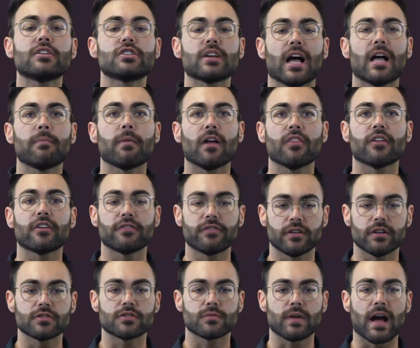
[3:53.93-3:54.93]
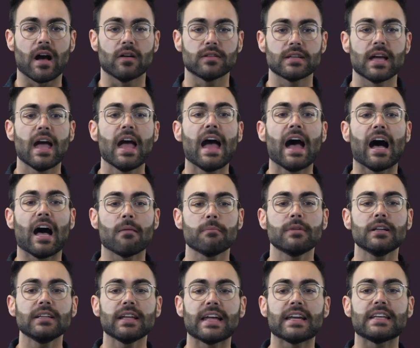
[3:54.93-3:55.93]
job on their first round. I'm going
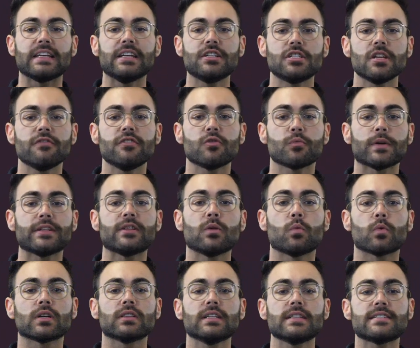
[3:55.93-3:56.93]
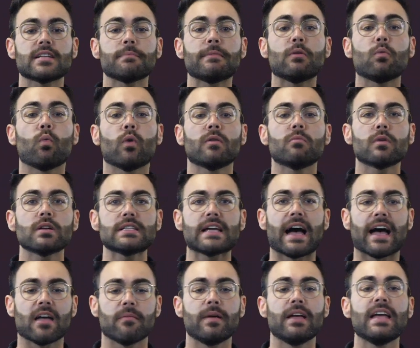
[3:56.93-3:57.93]
to let each of you read the word list to me one more
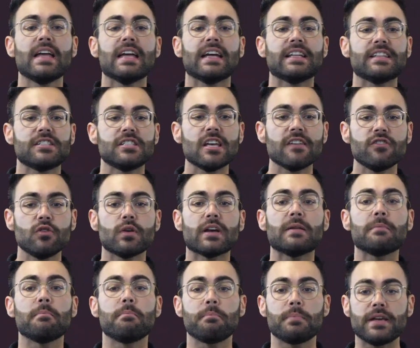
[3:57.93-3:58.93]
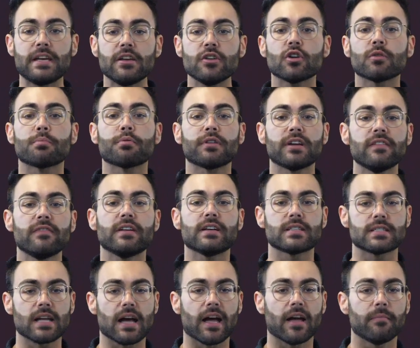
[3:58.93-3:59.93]
time and see if you can beat your previous
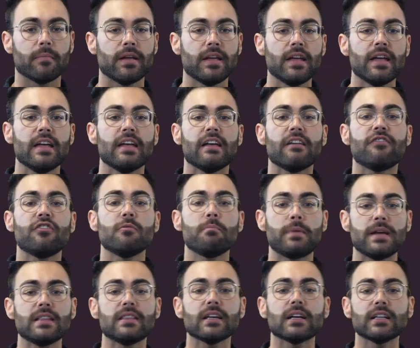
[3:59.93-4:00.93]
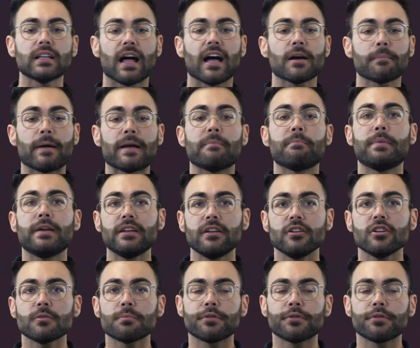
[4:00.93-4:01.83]
time. If you beat the clock by beating your